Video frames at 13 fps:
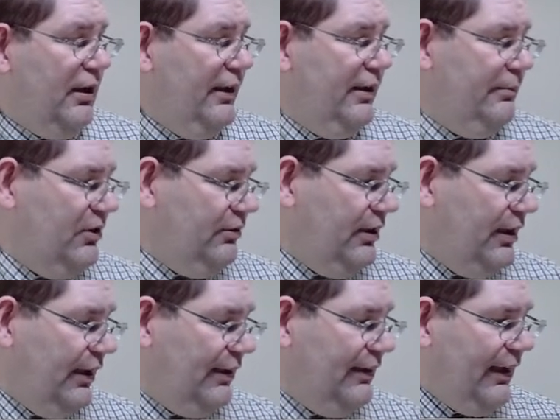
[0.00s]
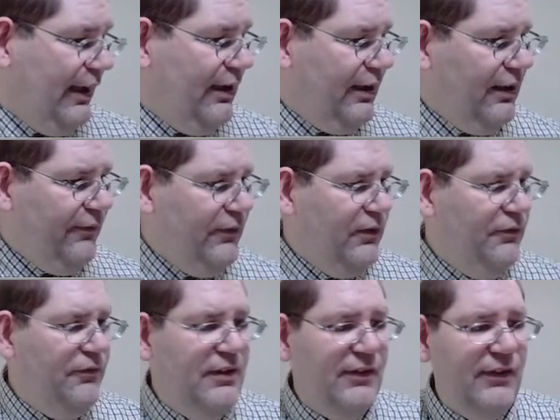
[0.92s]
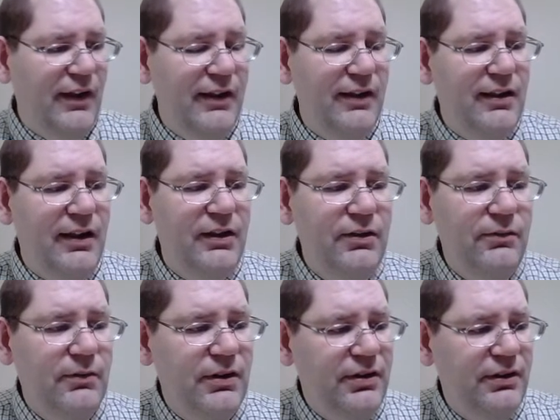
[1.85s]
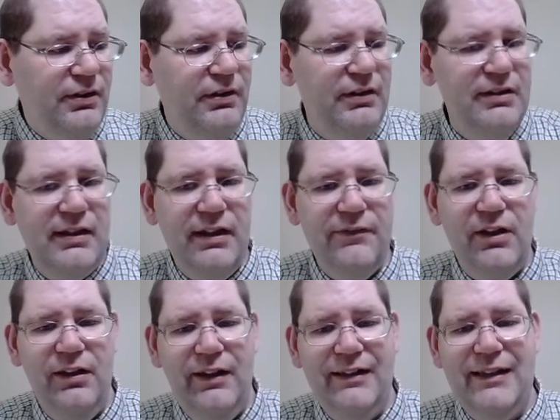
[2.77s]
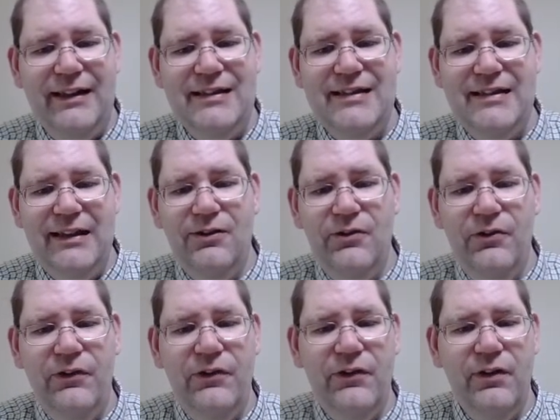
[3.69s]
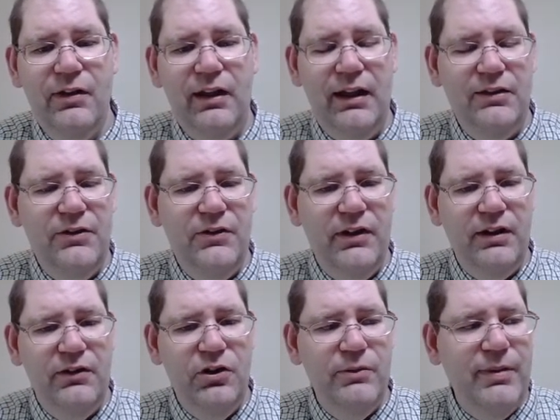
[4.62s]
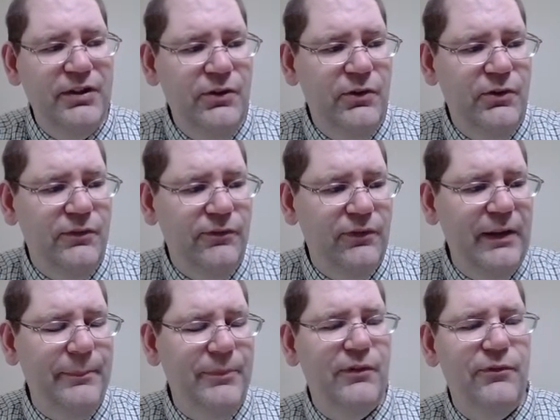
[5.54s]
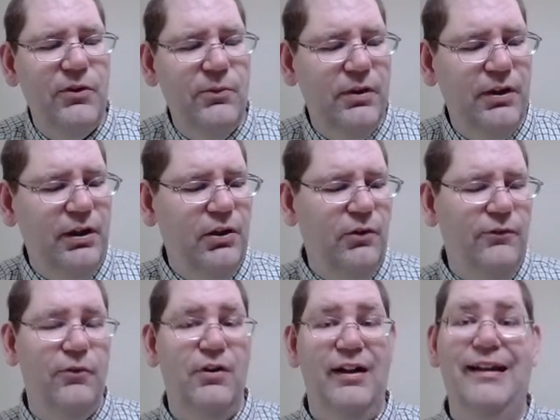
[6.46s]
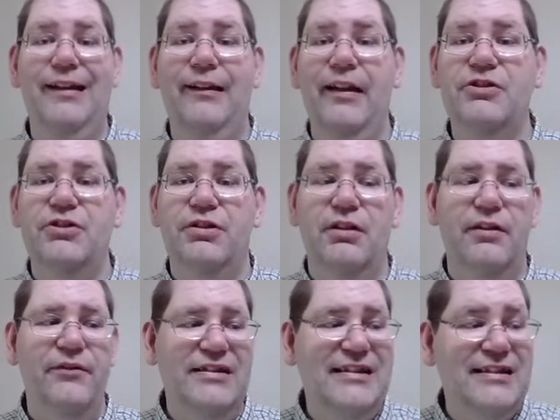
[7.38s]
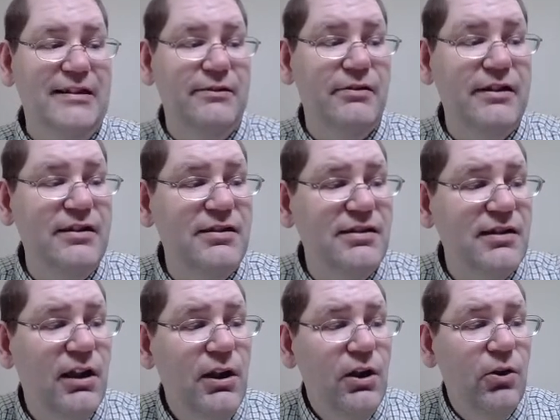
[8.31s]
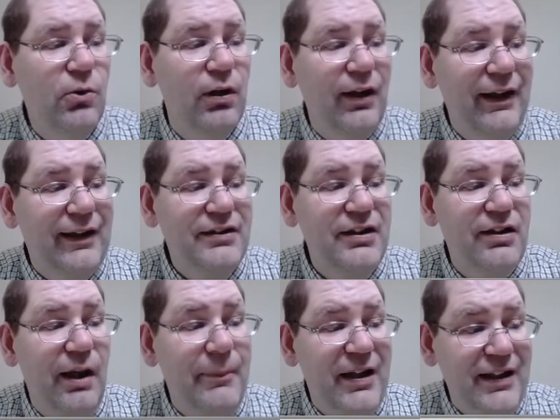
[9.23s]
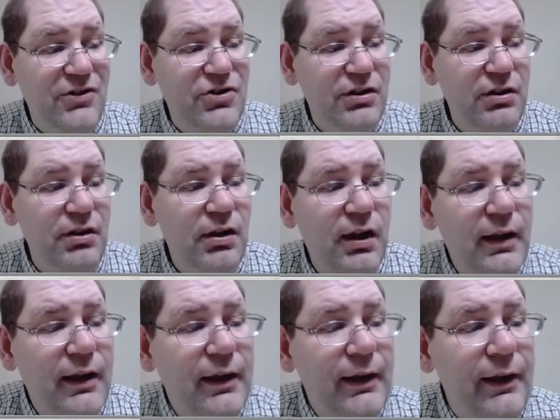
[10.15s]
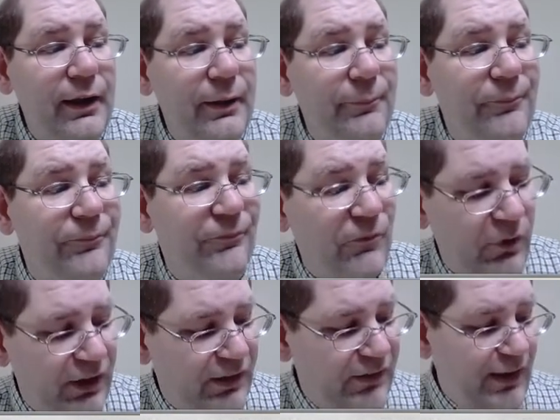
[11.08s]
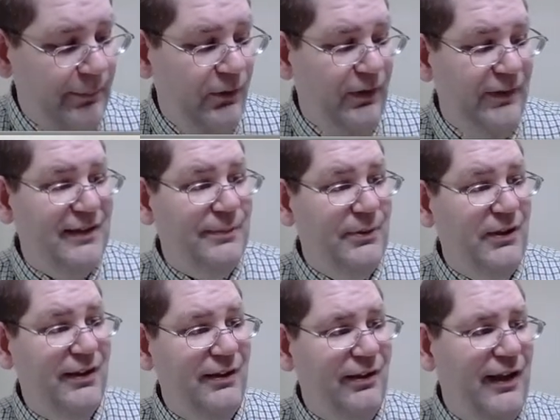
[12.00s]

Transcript: item you can get if you've decided that you want to, instead of collecting singles and using 2x2s and flips, if you want to go for a collection of a series or like a denomination, for example, in this particular